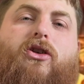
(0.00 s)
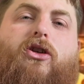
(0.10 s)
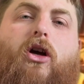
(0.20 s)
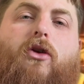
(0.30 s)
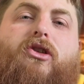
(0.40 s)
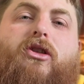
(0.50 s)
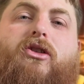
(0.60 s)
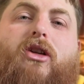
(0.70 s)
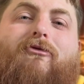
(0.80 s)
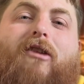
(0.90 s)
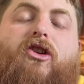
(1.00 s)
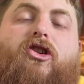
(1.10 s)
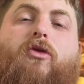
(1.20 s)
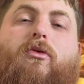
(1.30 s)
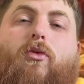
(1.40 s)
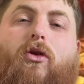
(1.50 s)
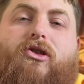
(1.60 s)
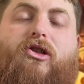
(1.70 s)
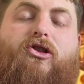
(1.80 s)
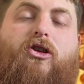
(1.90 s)
goes in the direction that we want
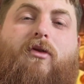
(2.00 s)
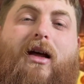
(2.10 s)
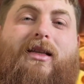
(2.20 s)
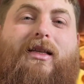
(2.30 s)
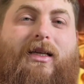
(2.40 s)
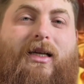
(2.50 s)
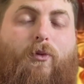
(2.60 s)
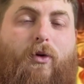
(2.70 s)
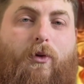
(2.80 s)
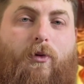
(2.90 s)
it to and think it will.